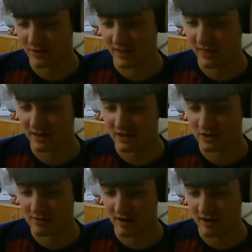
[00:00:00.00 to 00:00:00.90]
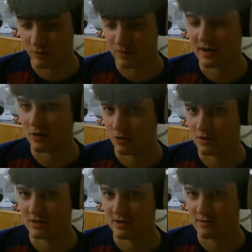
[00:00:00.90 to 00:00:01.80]
I think it just cut out when I got
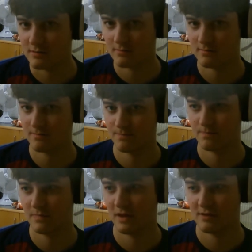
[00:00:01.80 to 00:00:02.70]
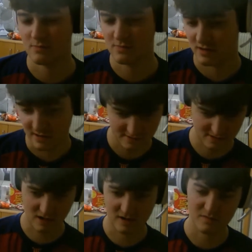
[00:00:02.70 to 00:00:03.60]
into this thing, so I'm just going to
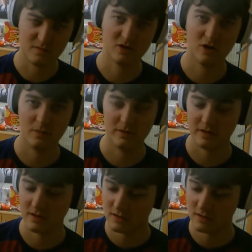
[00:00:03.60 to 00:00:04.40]
start it from the top. And